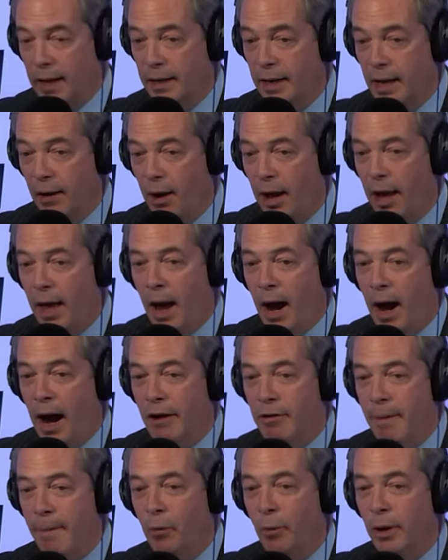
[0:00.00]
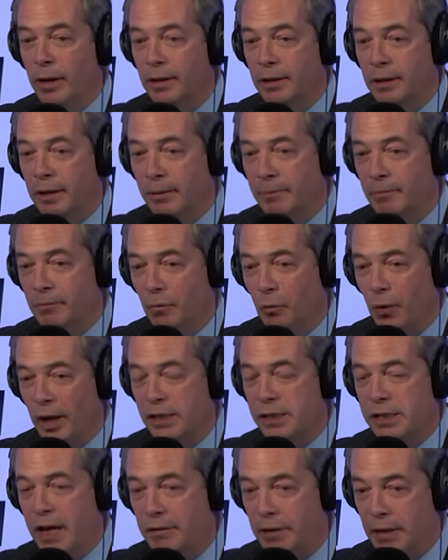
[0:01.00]
no, I, I remember when um,
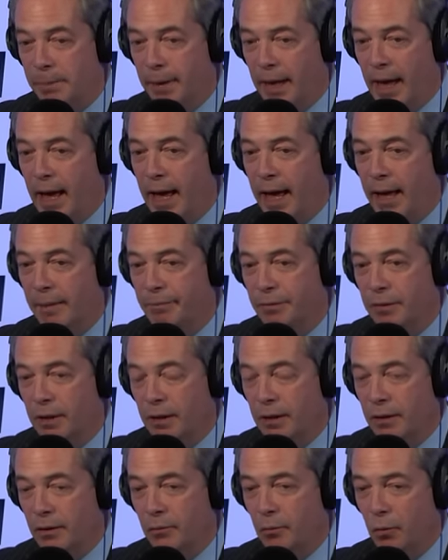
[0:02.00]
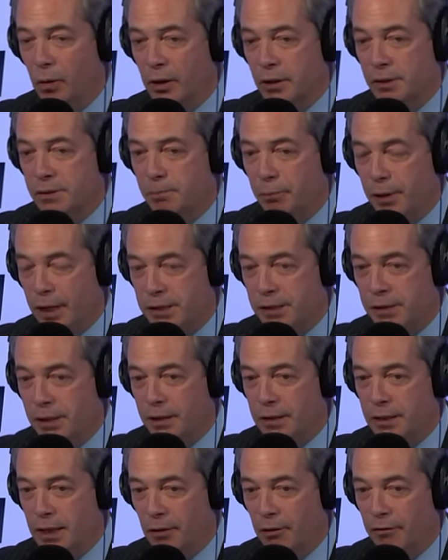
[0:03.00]
when Tony Blair was
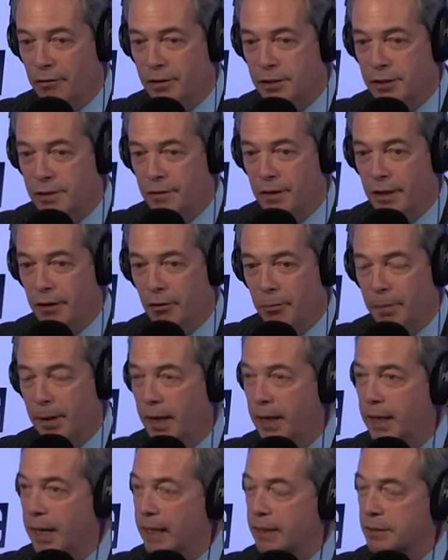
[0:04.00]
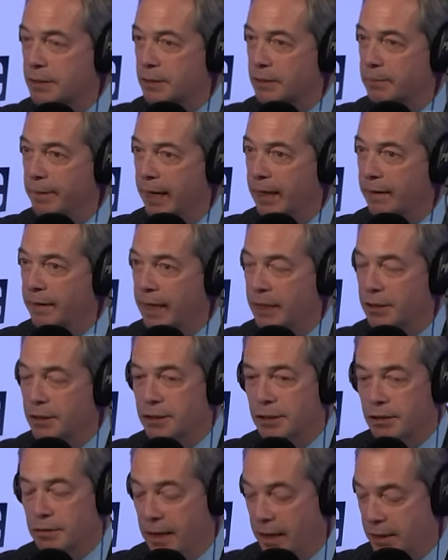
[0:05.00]
president in office of the European Council back at the end of
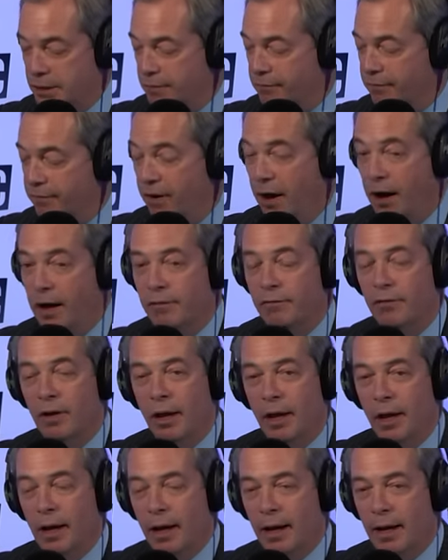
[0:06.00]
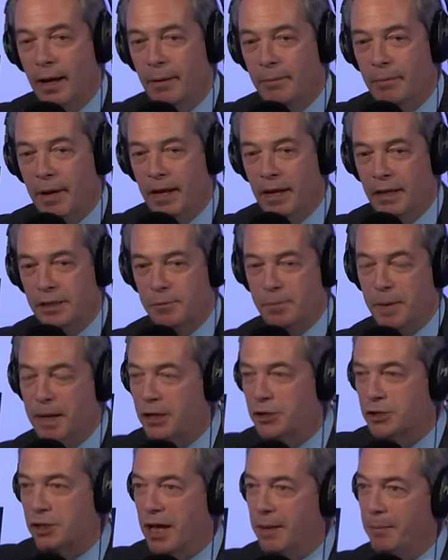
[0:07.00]
2005. Um, in a
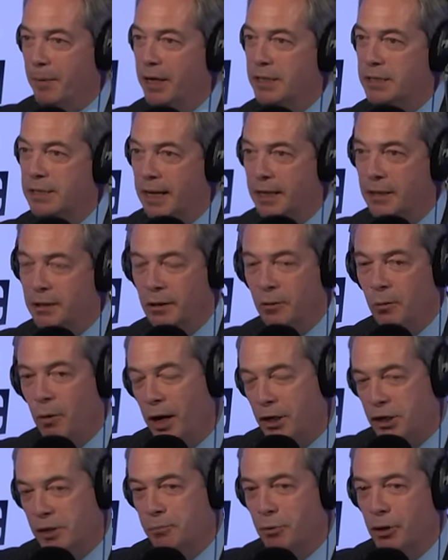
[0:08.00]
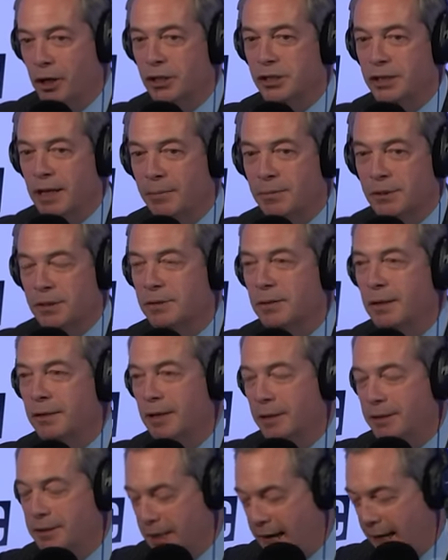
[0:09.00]
speech to him, I said, you know, why should British uh,
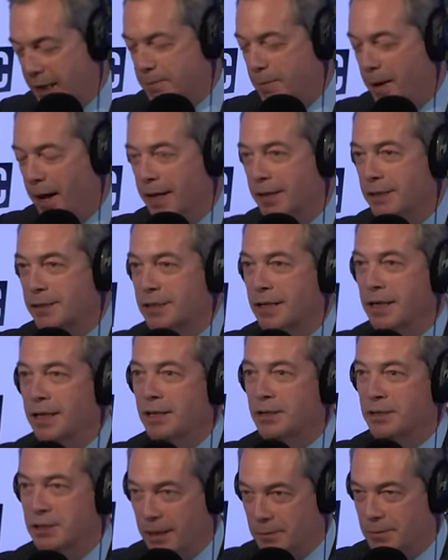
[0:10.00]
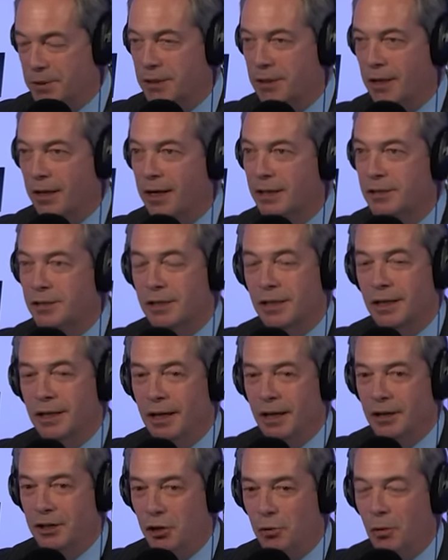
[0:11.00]
taxpayers subsidise
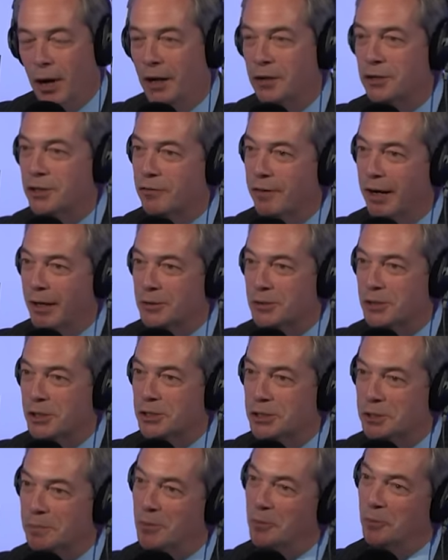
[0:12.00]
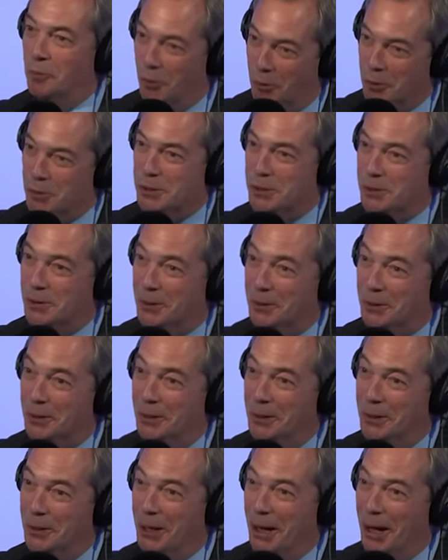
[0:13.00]
a new underground system in Warsaw
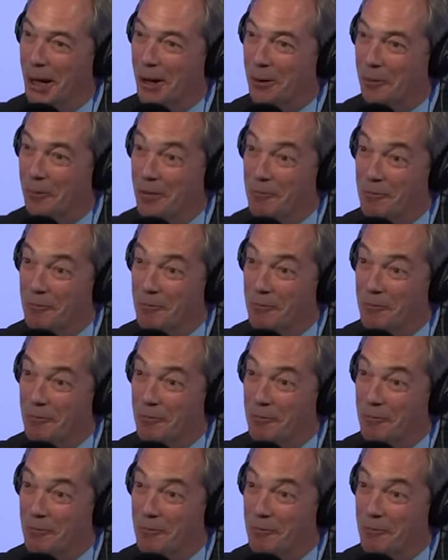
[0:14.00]
uh, when,